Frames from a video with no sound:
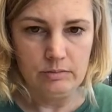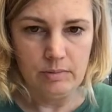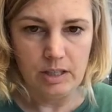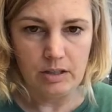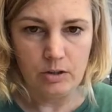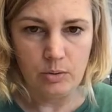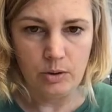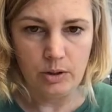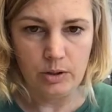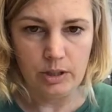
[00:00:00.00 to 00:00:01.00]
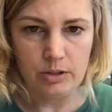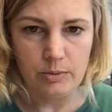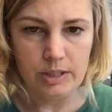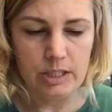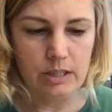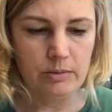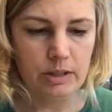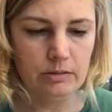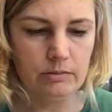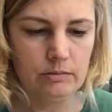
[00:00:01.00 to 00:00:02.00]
Make a curly, twisty one.